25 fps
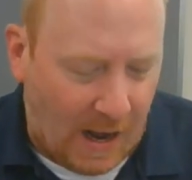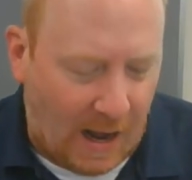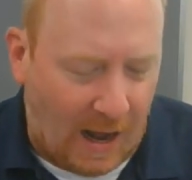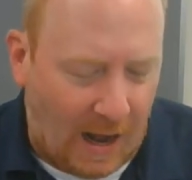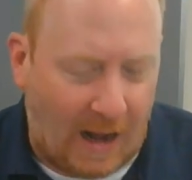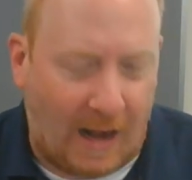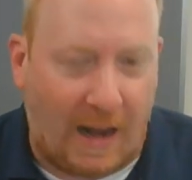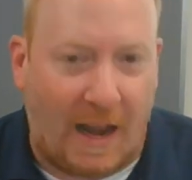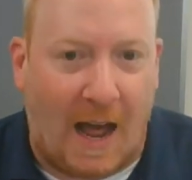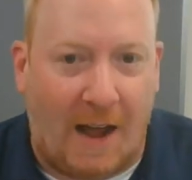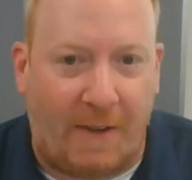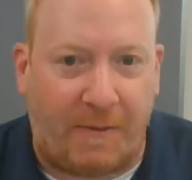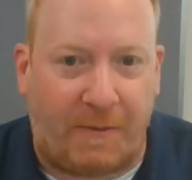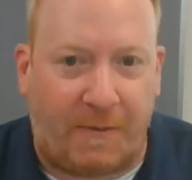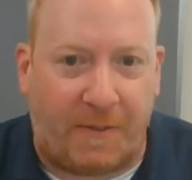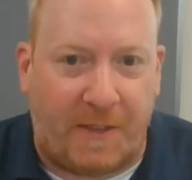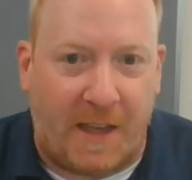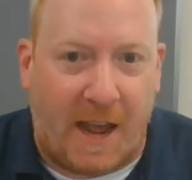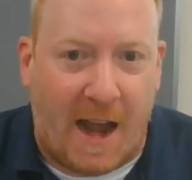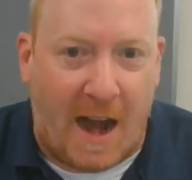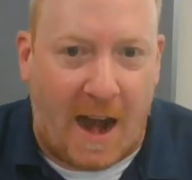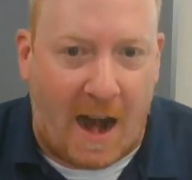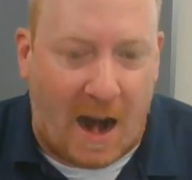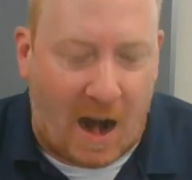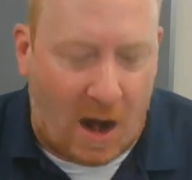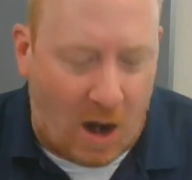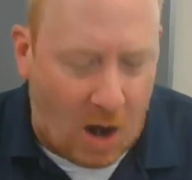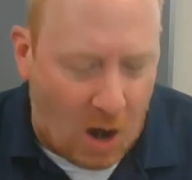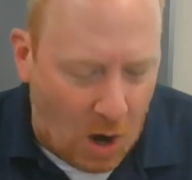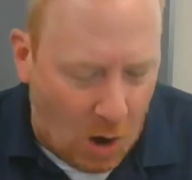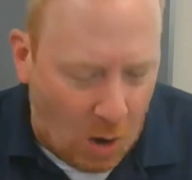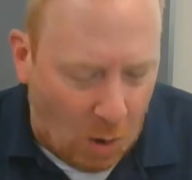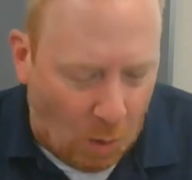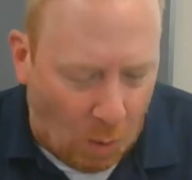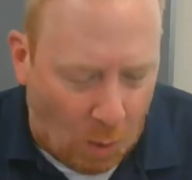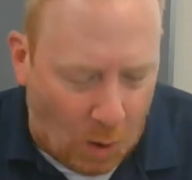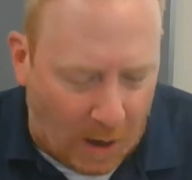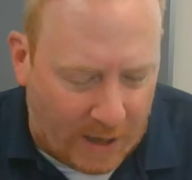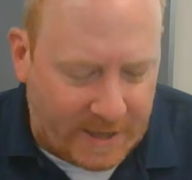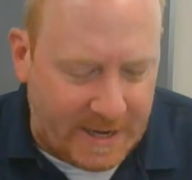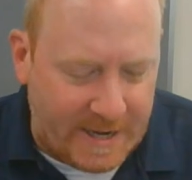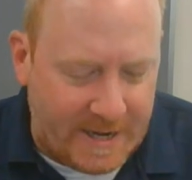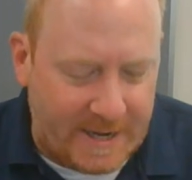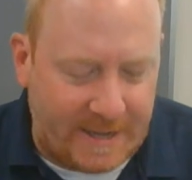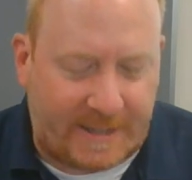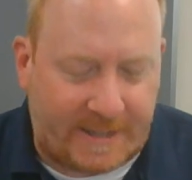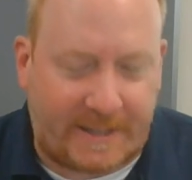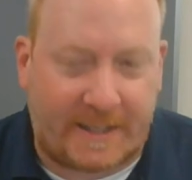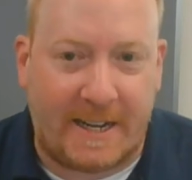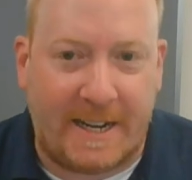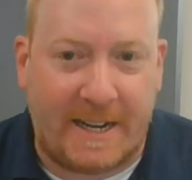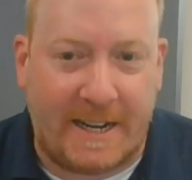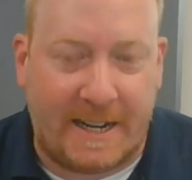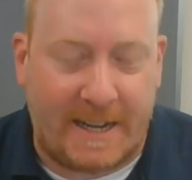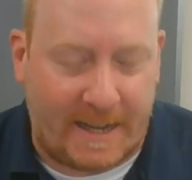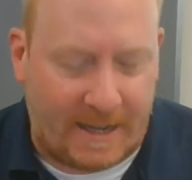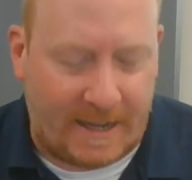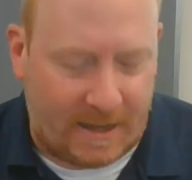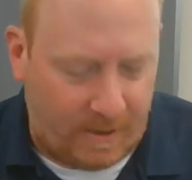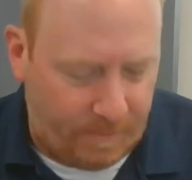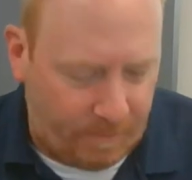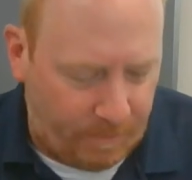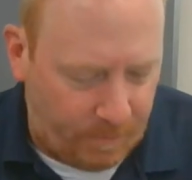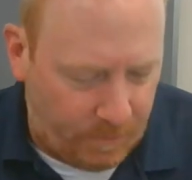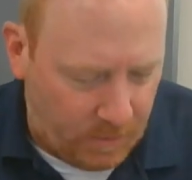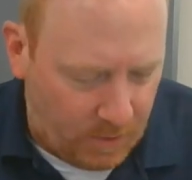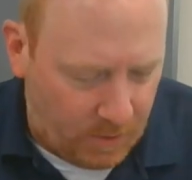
"Aloft there, what do you see?"